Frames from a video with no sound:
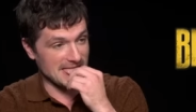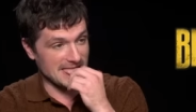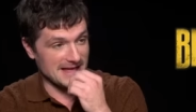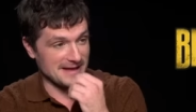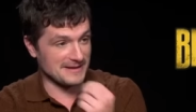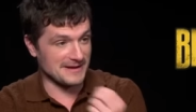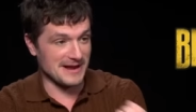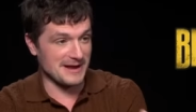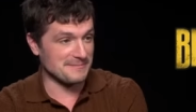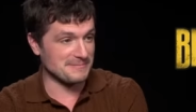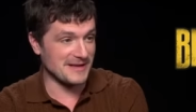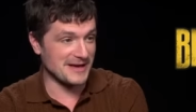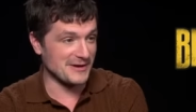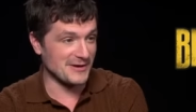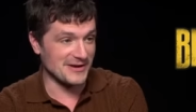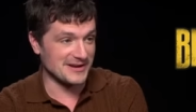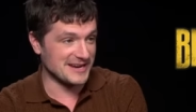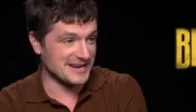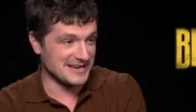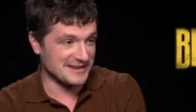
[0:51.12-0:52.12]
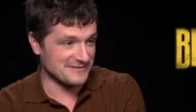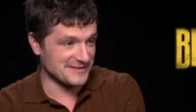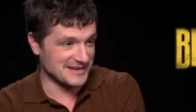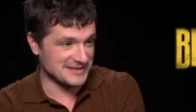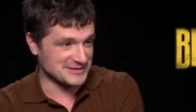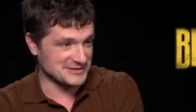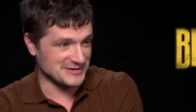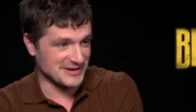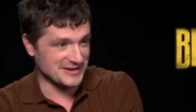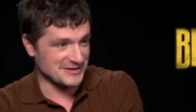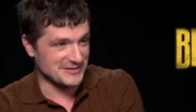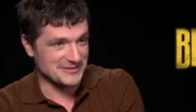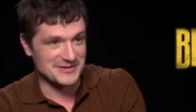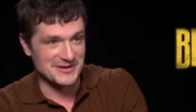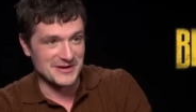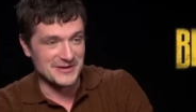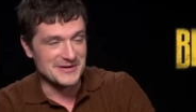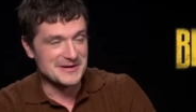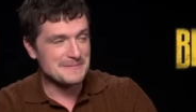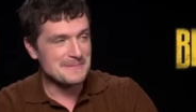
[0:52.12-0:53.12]
I I'm not on any of that, so I don't
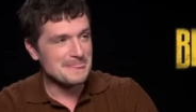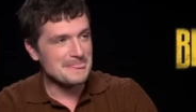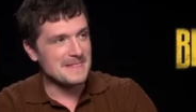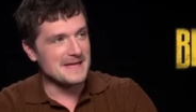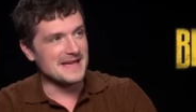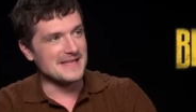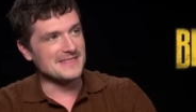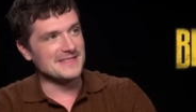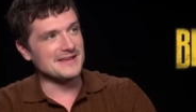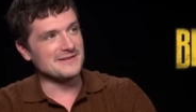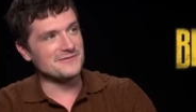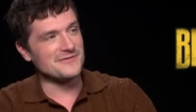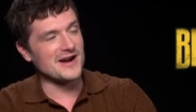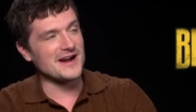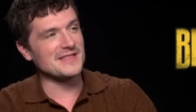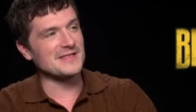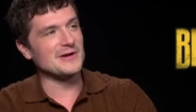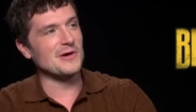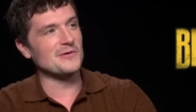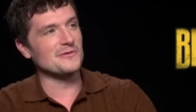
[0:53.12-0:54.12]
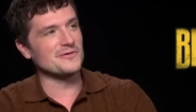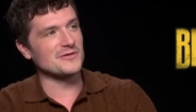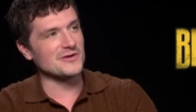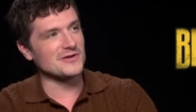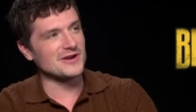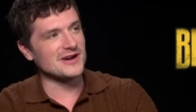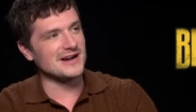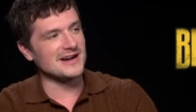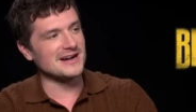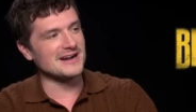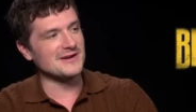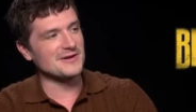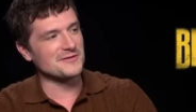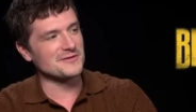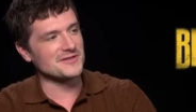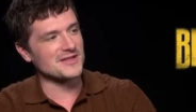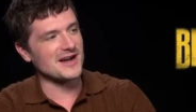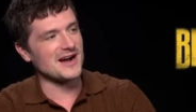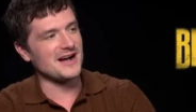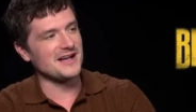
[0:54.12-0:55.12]
know. And then finally over, uh,
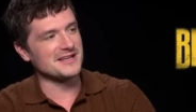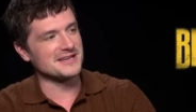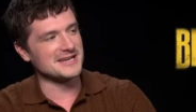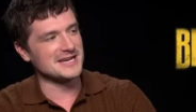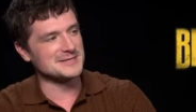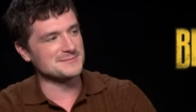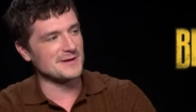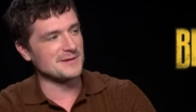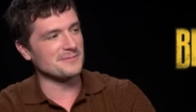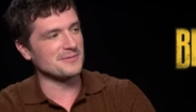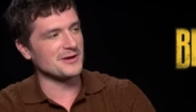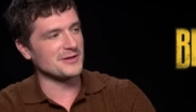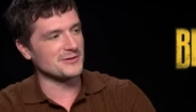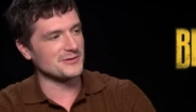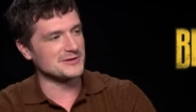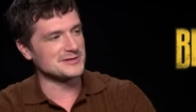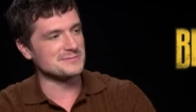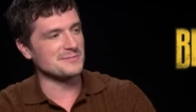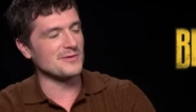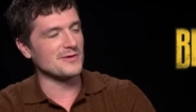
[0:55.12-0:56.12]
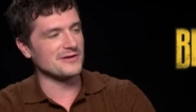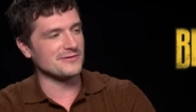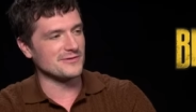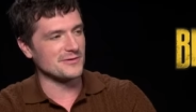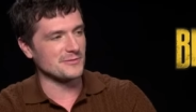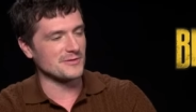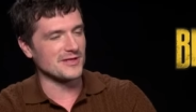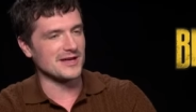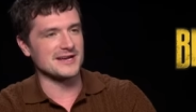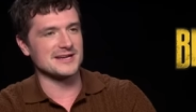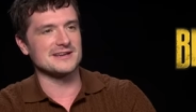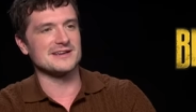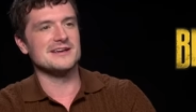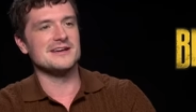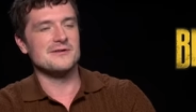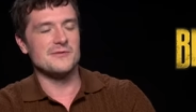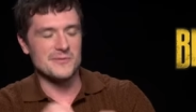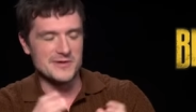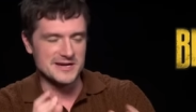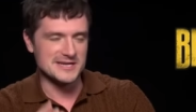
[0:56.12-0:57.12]
over the holidays, my brother and his boyfriend were like,
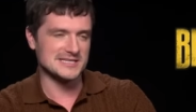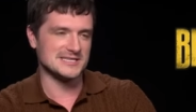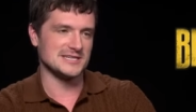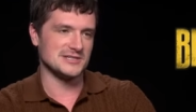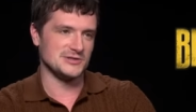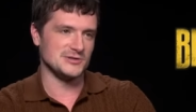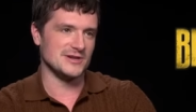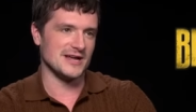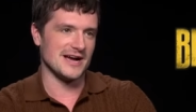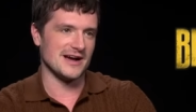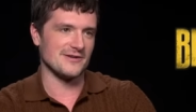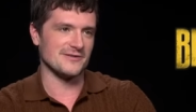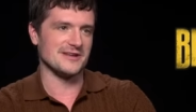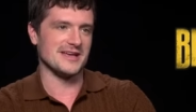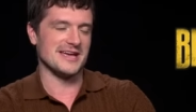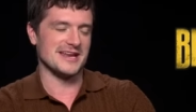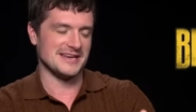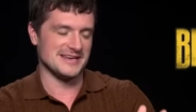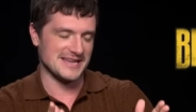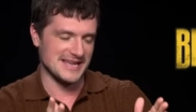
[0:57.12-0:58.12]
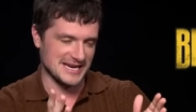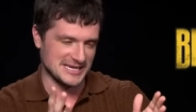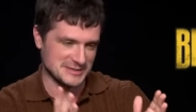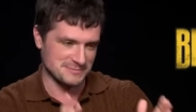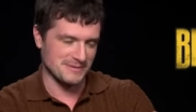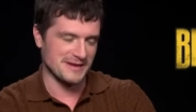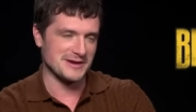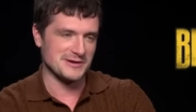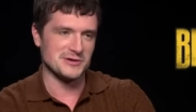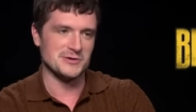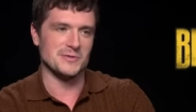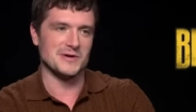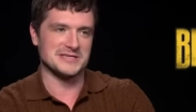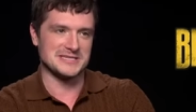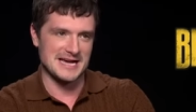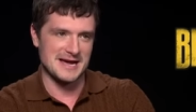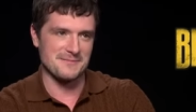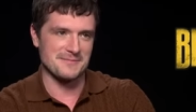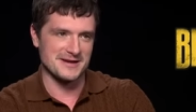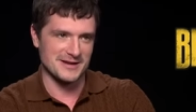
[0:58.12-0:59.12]
we need to sit you down and explain to you what's
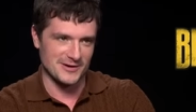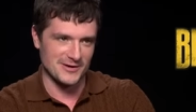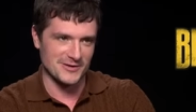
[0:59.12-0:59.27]
happening